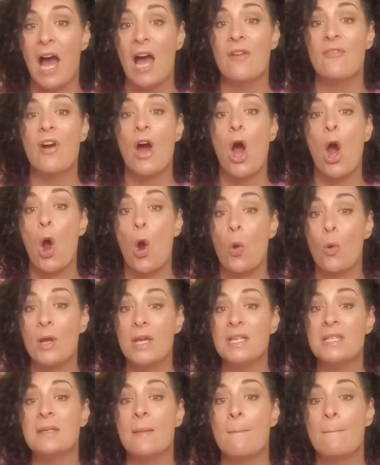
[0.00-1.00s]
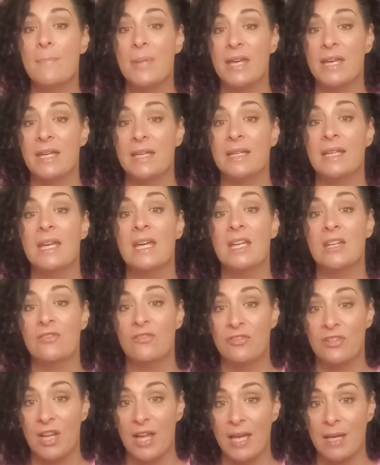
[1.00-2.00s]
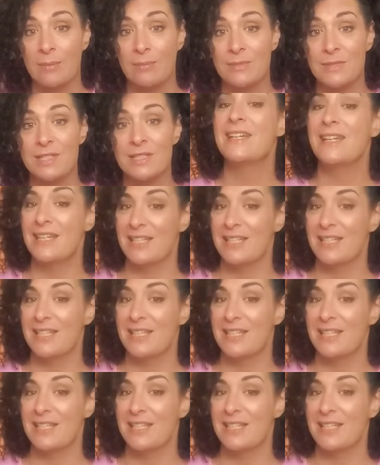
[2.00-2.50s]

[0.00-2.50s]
I've always been inflamed.